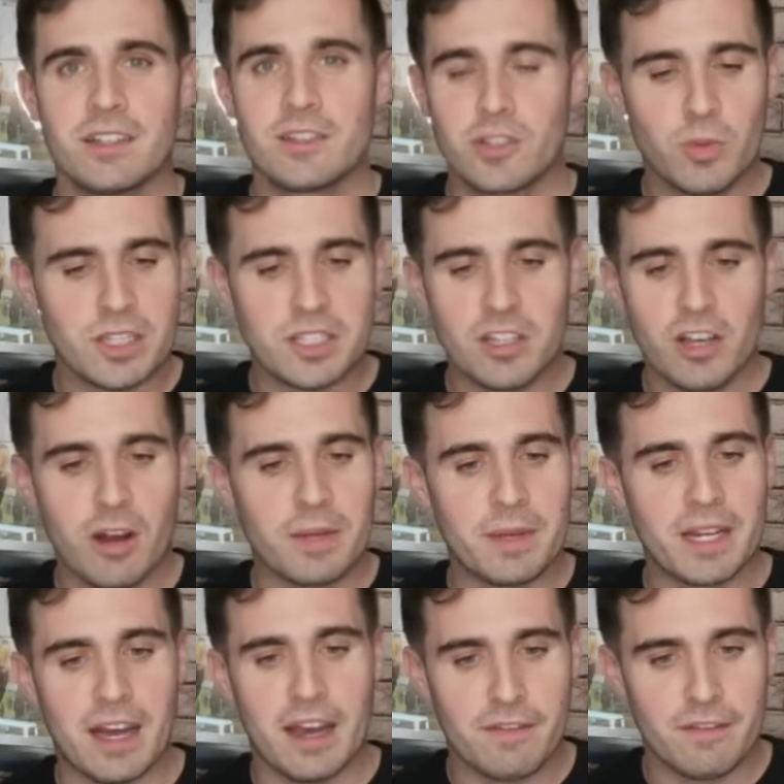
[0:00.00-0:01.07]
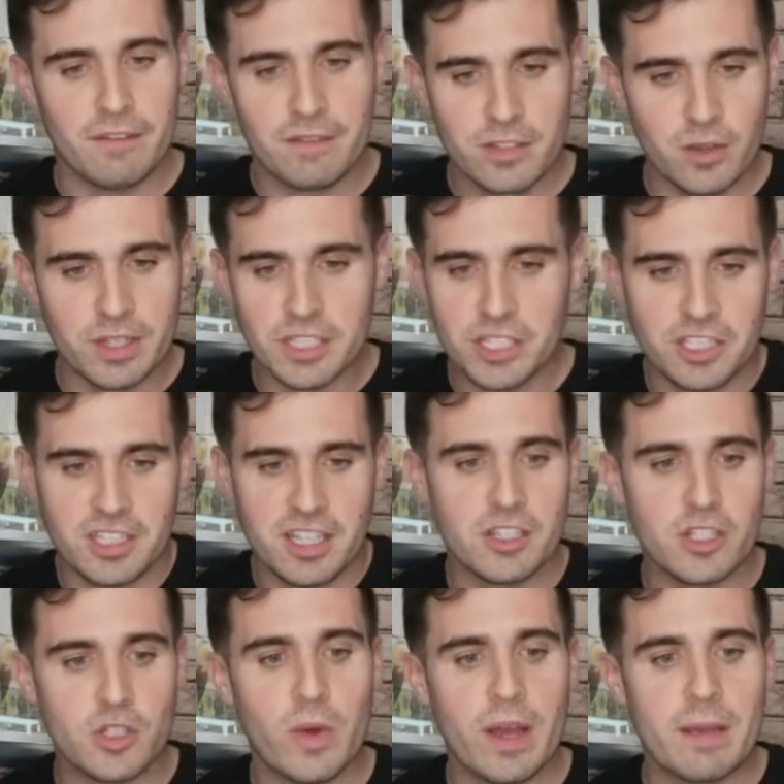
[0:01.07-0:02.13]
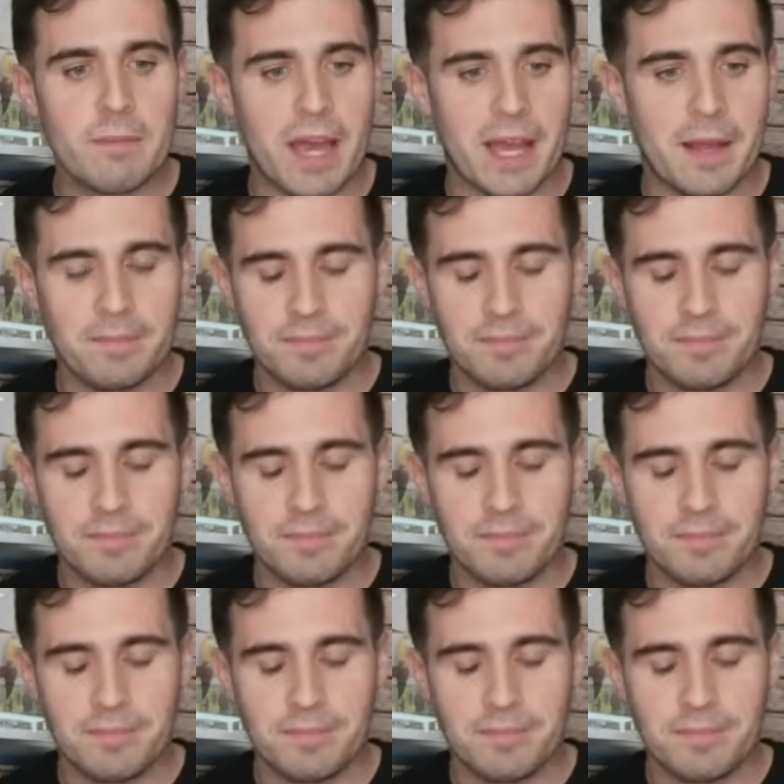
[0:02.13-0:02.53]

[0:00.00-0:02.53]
Swiss Army knife. So he just said swing man.